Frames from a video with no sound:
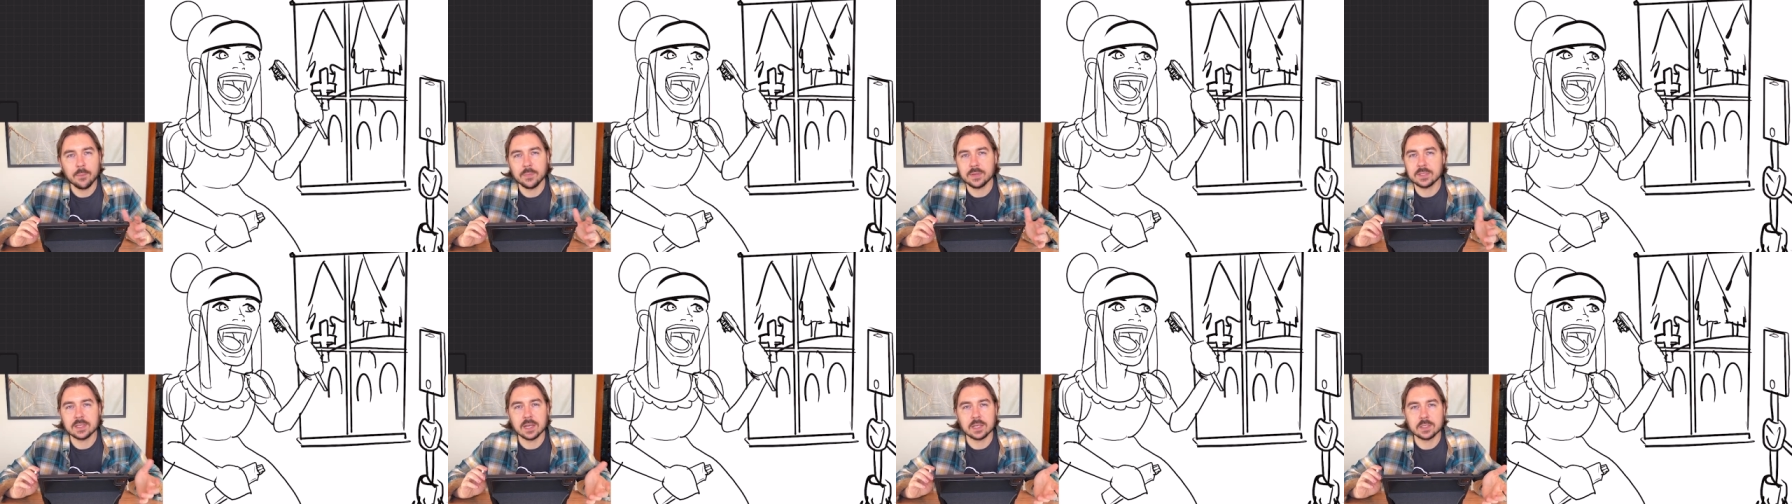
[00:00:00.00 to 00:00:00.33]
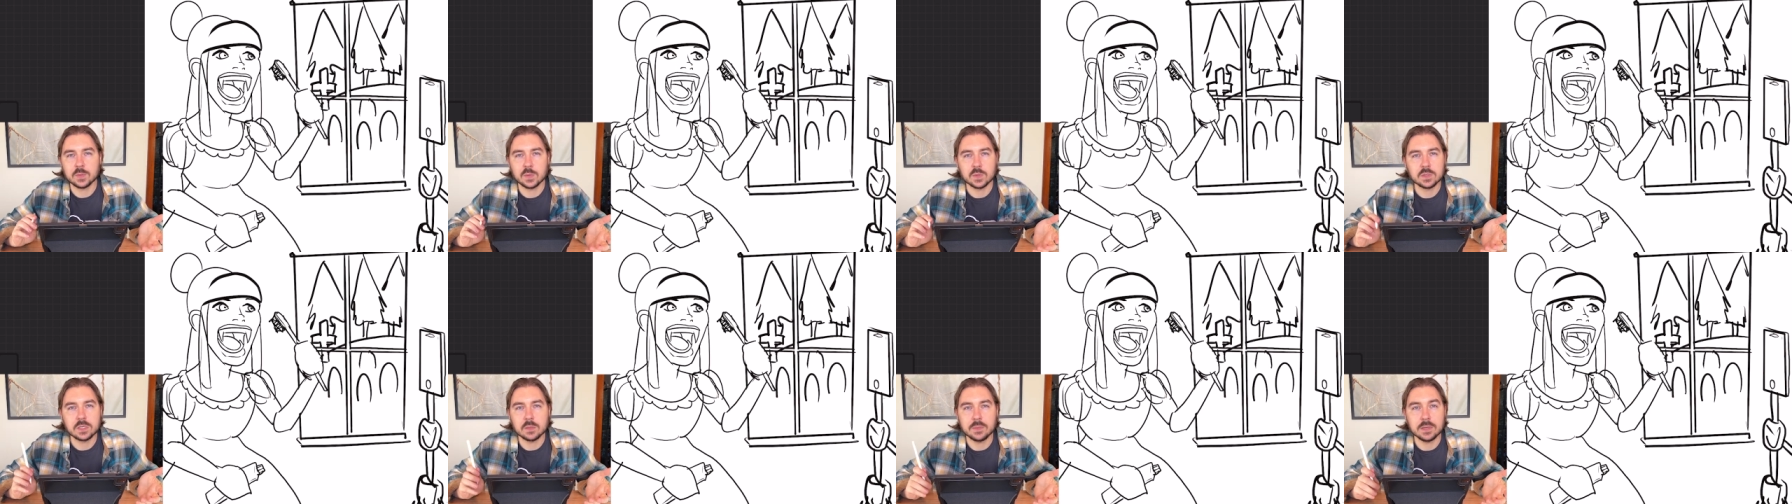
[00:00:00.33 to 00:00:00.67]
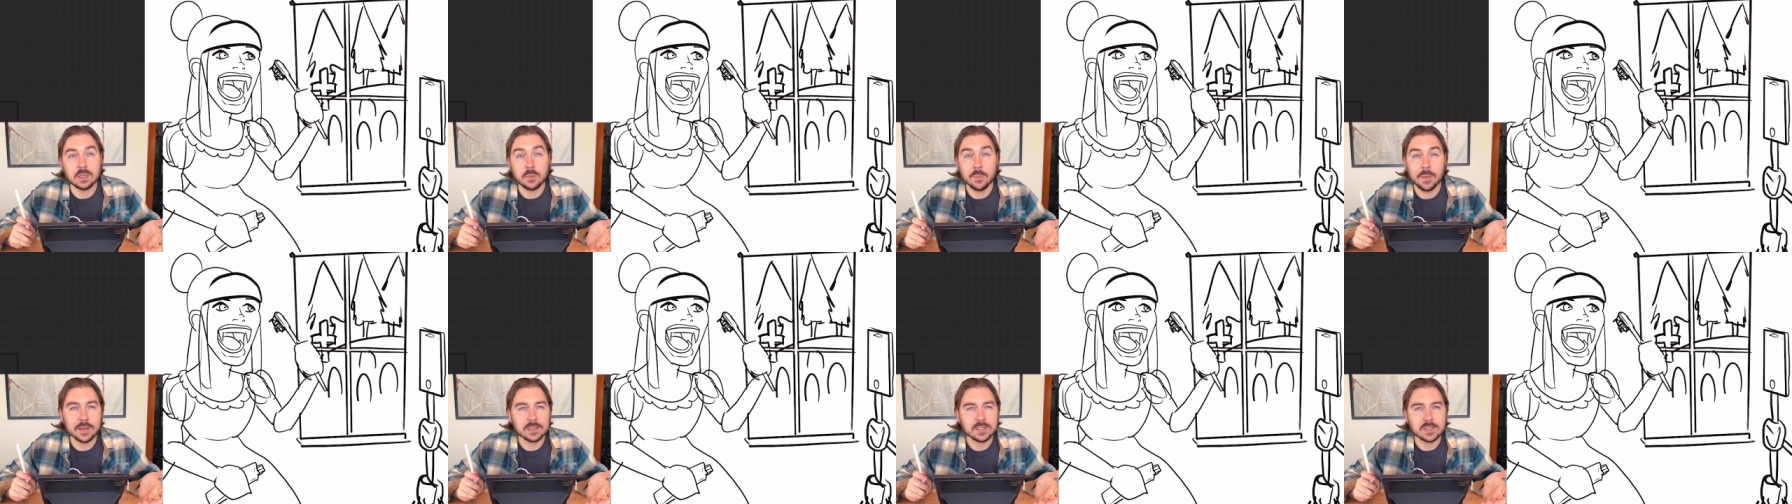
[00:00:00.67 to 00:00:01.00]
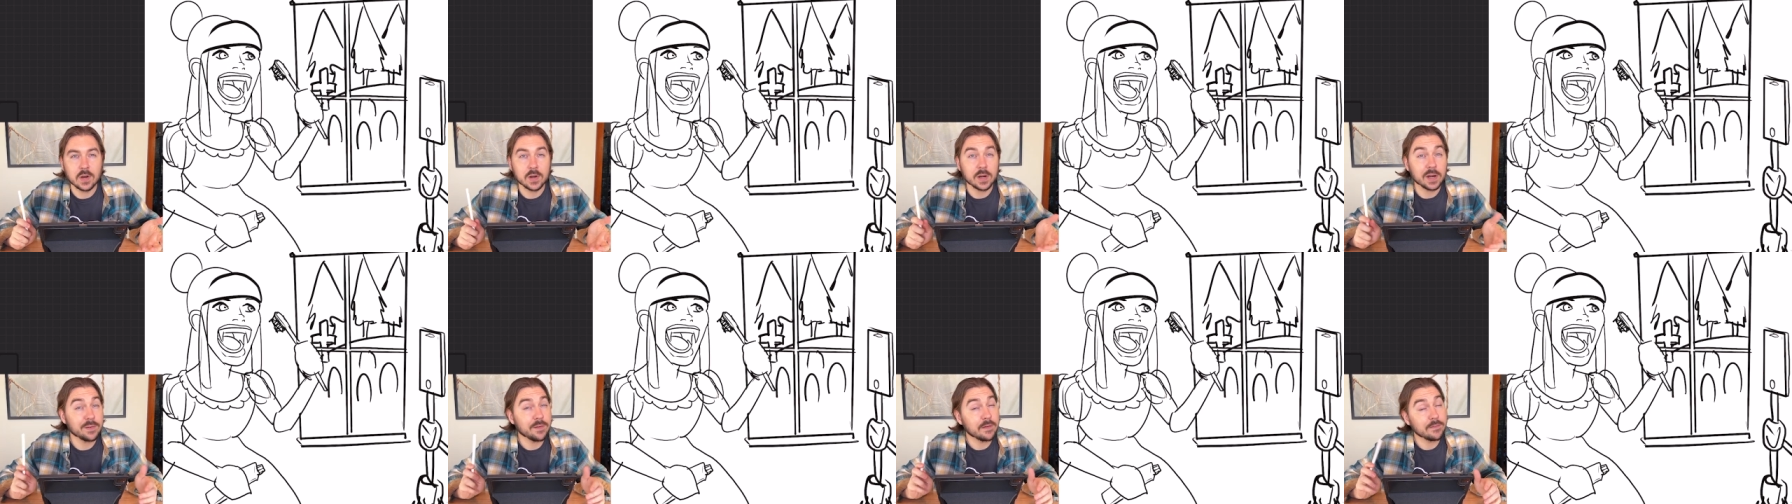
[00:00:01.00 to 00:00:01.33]
It's not supposed to be the best
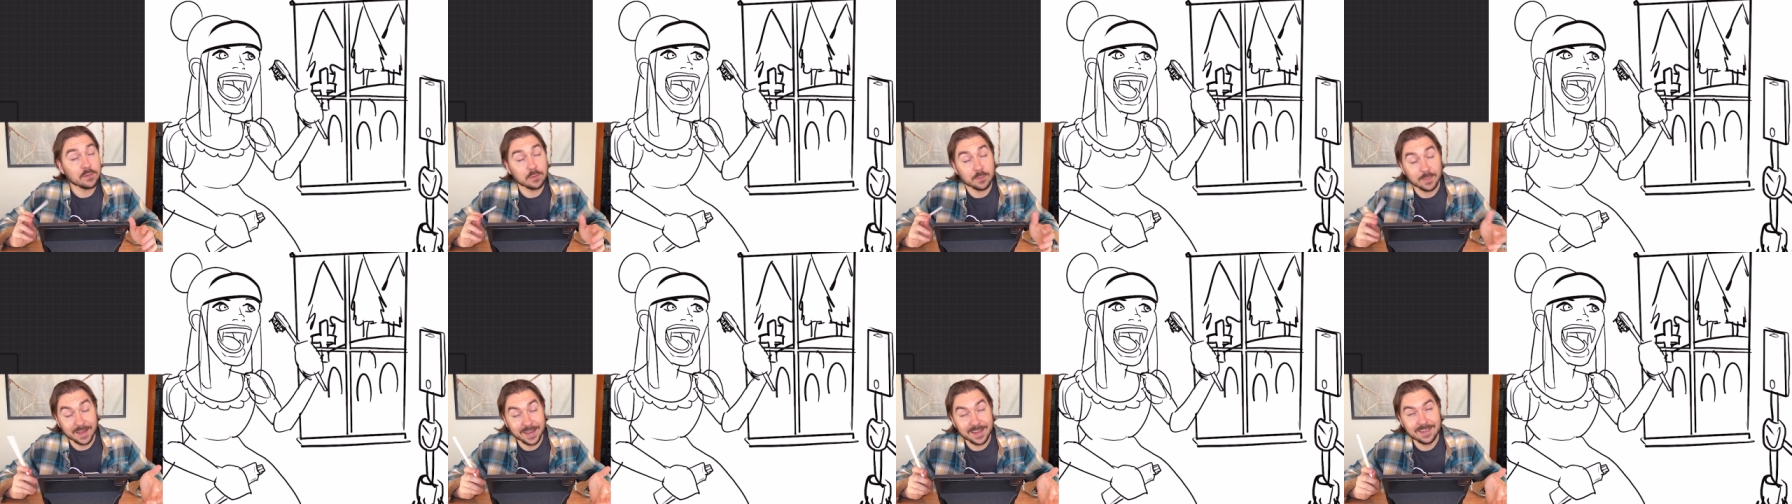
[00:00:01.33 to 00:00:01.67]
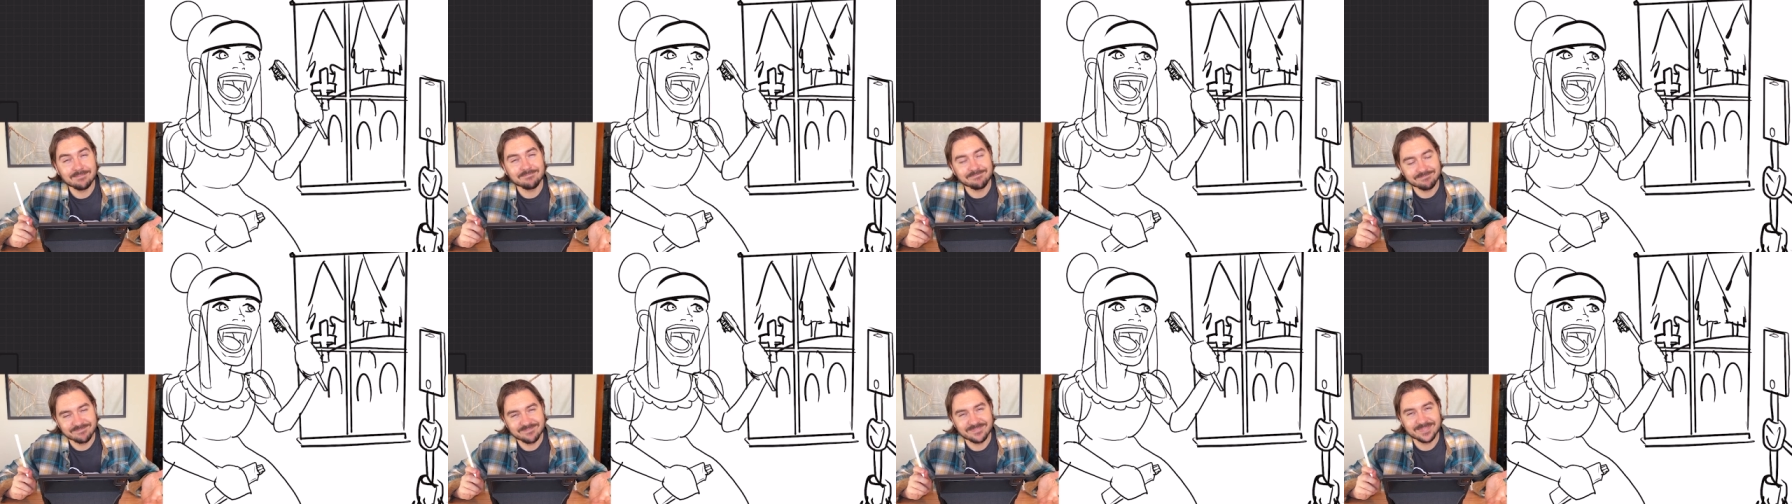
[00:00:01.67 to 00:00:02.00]
art I've ever made,